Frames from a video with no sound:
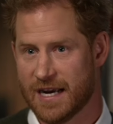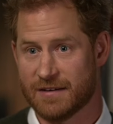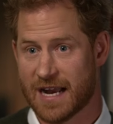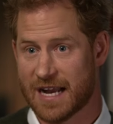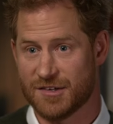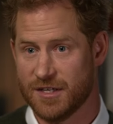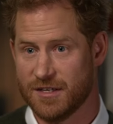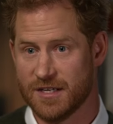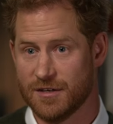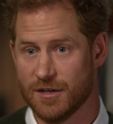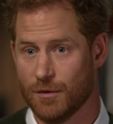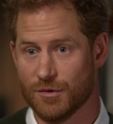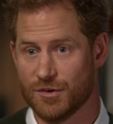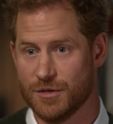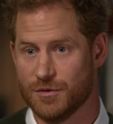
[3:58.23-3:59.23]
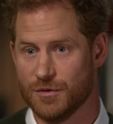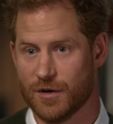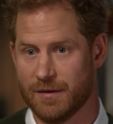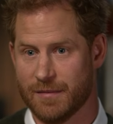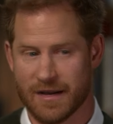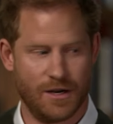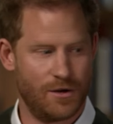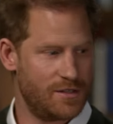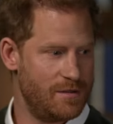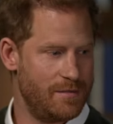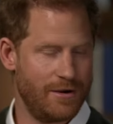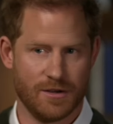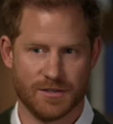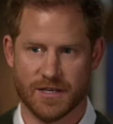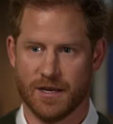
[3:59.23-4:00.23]
I actually didn't know what she was talking about. And I looked in the
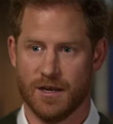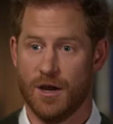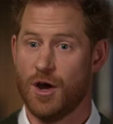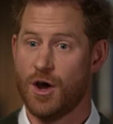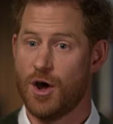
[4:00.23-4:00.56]
mirror, I was like...